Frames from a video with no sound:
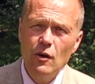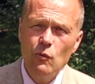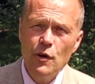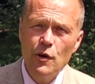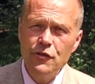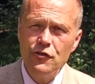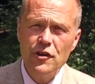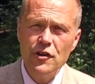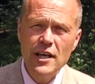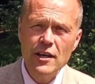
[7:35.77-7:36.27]

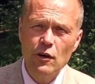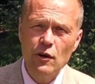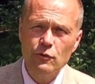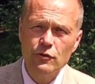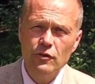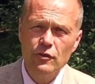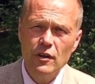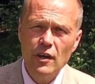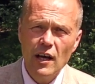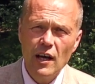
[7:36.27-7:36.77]
with
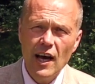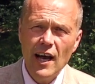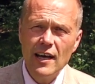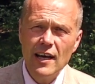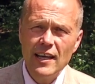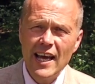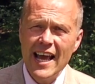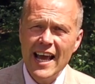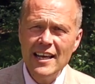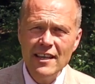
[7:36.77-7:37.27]
chinos
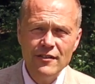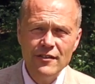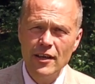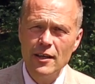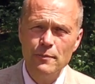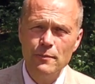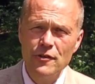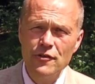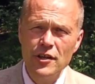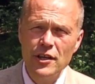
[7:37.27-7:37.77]
and any
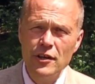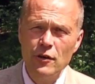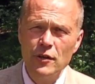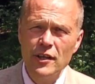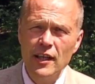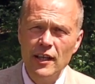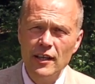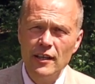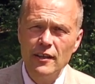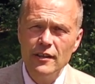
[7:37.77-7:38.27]
type of chino
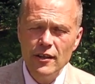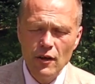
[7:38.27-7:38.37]
color.